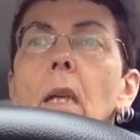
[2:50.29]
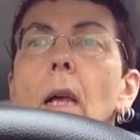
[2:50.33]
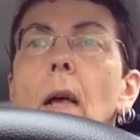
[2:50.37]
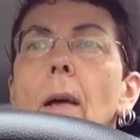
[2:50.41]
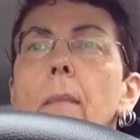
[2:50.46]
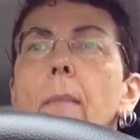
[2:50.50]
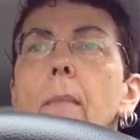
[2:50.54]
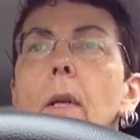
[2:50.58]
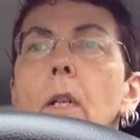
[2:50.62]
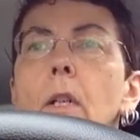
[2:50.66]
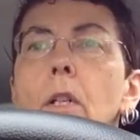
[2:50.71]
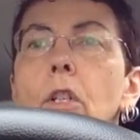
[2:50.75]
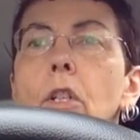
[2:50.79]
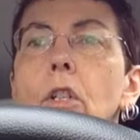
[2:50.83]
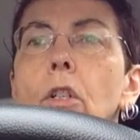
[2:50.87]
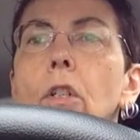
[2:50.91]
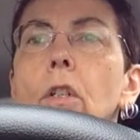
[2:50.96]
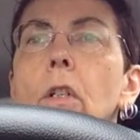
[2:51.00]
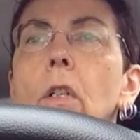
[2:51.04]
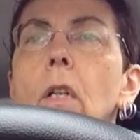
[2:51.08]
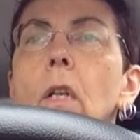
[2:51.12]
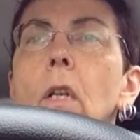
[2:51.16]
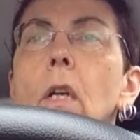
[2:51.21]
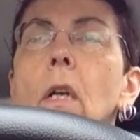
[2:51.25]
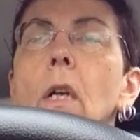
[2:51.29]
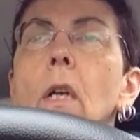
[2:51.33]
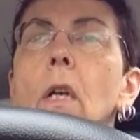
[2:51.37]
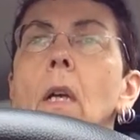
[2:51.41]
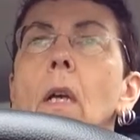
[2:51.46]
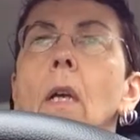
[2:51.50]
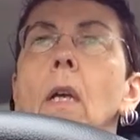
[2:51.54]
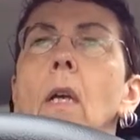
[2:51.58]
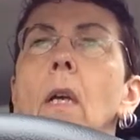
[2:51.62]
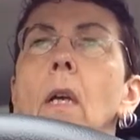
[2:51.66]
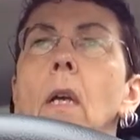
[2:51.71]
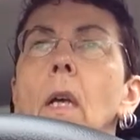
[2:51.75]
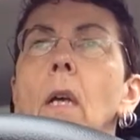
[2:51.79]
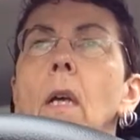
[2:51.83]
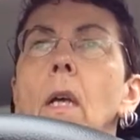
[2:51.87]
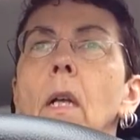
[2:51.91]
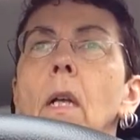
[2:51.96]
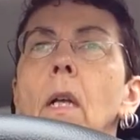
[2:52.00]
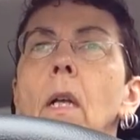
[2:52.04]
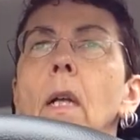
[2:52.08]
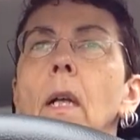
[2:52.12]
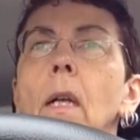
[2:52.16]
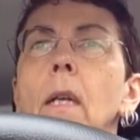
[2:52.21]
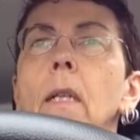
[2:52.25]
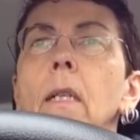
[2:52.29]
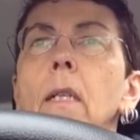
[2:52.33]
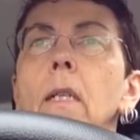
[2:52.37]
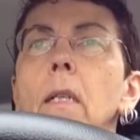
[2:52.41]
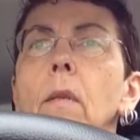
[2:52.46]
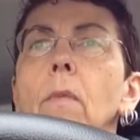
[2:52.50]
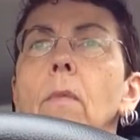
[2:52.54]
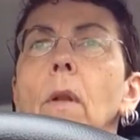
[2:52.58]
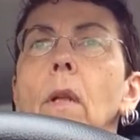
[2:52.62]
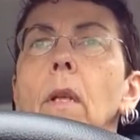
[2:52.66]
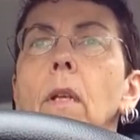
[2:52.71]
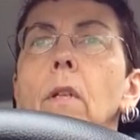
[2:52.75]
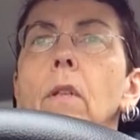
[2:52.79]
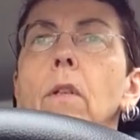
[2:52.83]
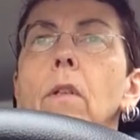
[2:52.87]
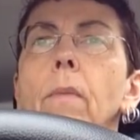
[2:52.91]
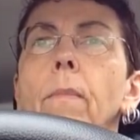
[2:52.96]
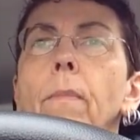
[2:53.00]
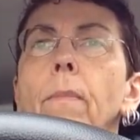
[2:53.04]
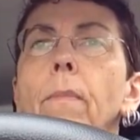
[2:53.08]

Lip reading: I'm not sure. I can see what I can